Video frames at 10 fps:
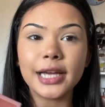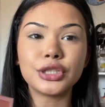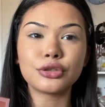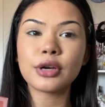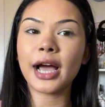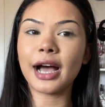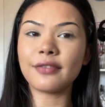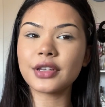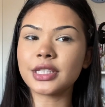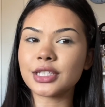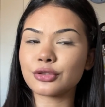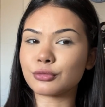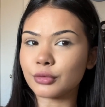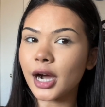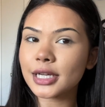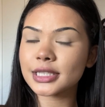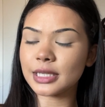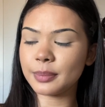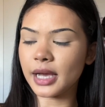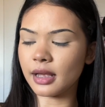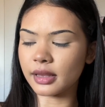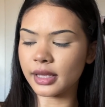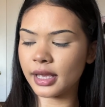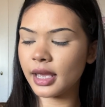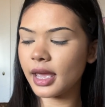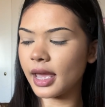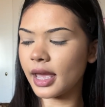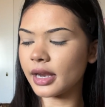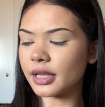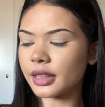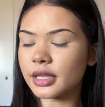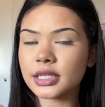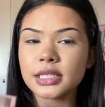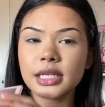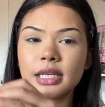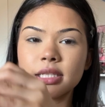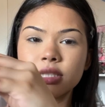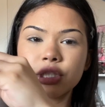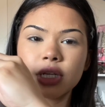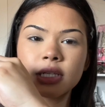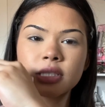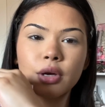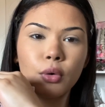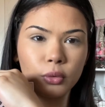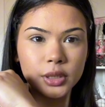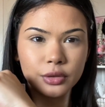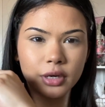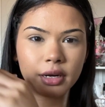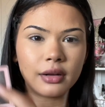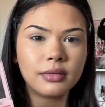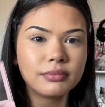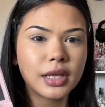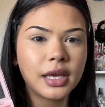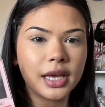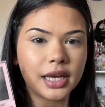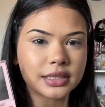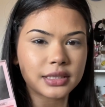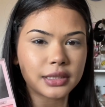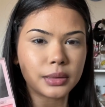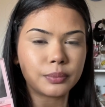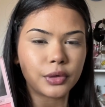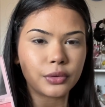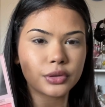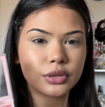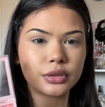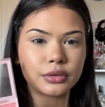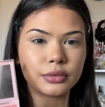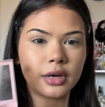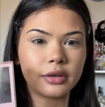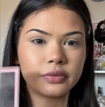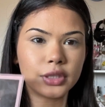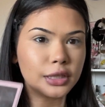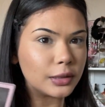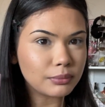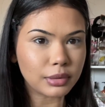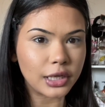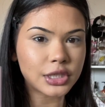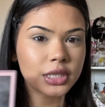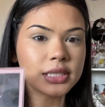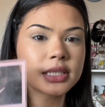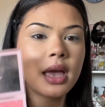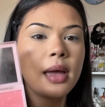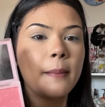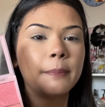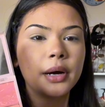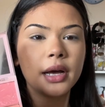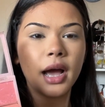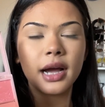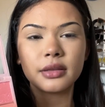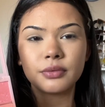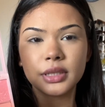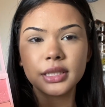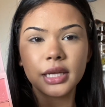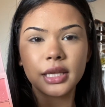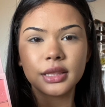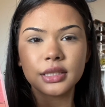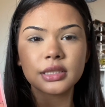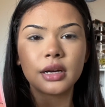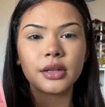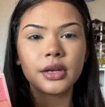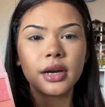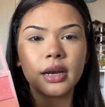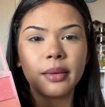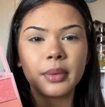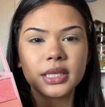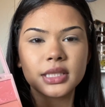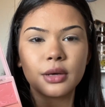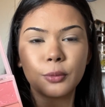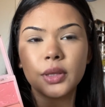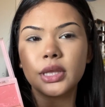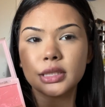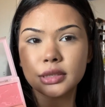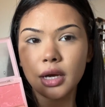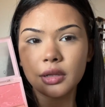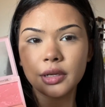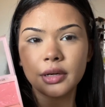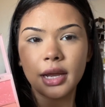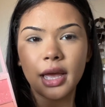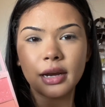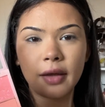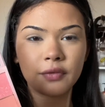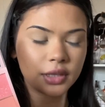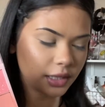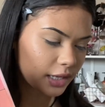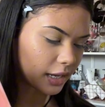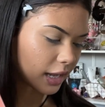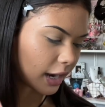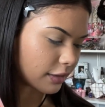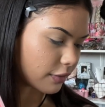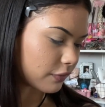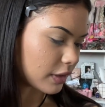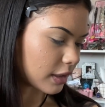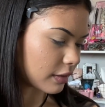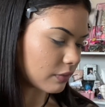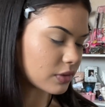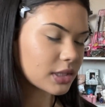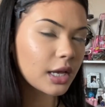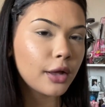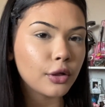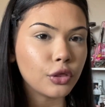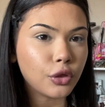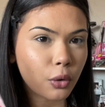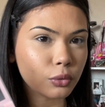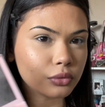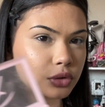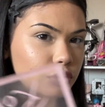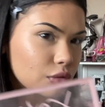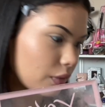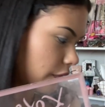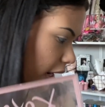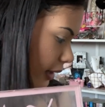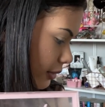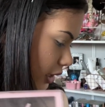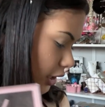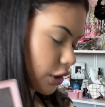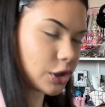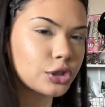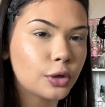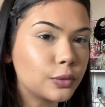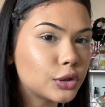do have this Roxy palette, and this is just a holy grail. I accidentally broke two of the blushes, but I really like this color, and I mix it with this color, and I feel like it kind of gives those two vibes that I just showed